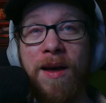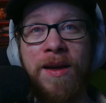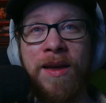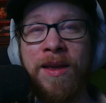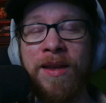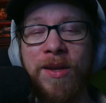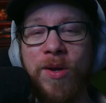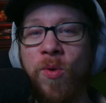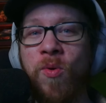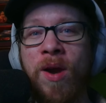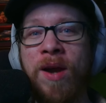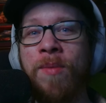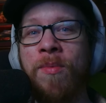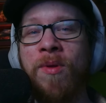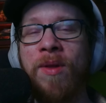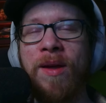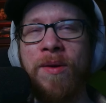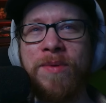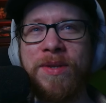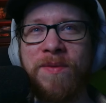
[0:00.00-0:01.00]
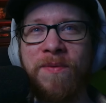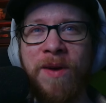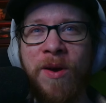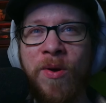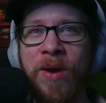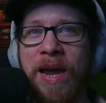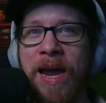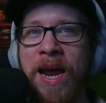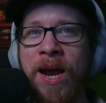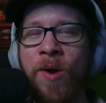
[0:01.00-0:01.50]
incredible. It was
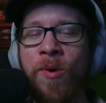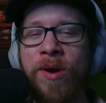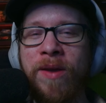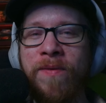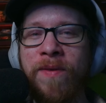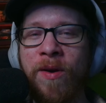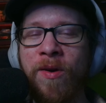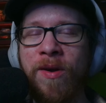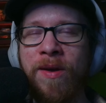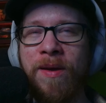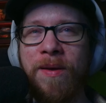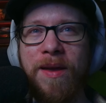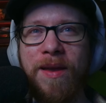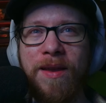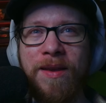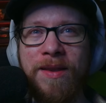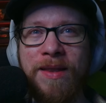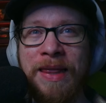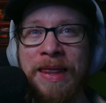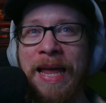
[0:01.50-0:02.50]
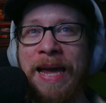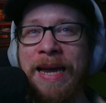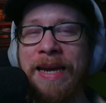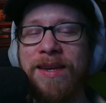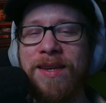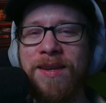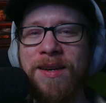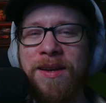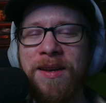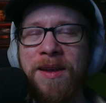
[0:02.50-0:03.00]
very airy, very
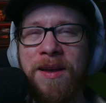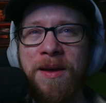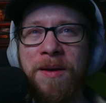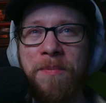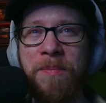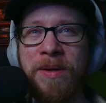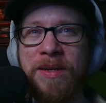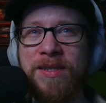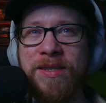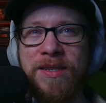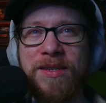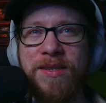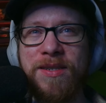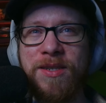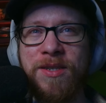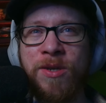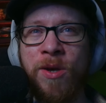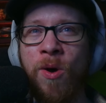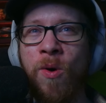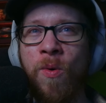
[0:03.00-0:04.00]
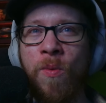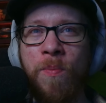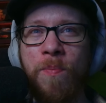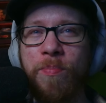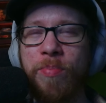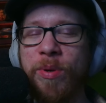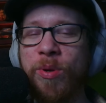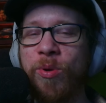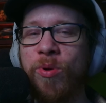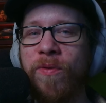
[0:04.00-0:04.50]
light, but it's just so
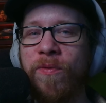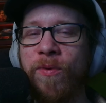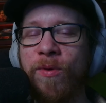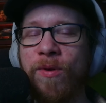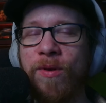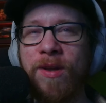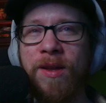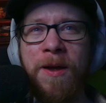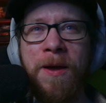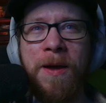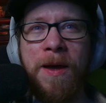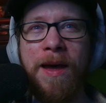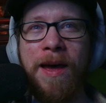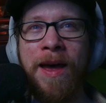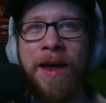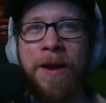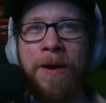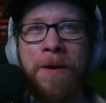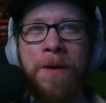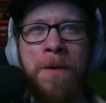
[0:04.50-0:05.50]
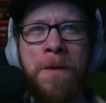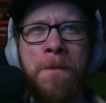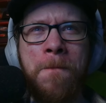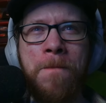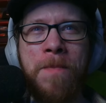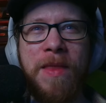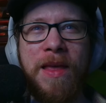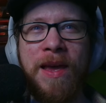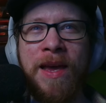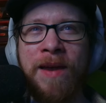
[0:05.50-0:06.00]
beautiful. And
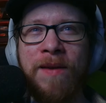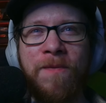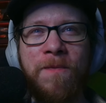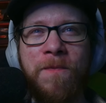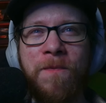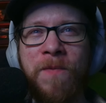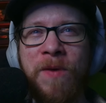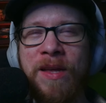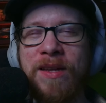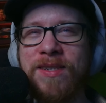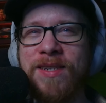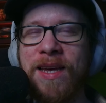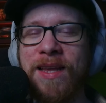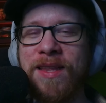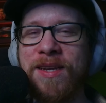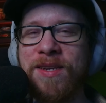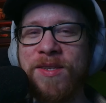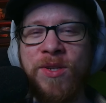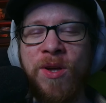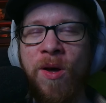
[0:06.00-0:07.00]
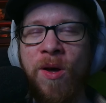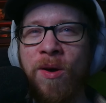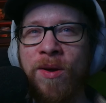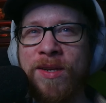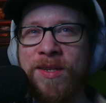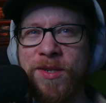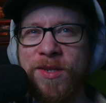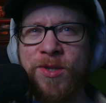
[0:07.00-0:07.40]
it feels like this song is a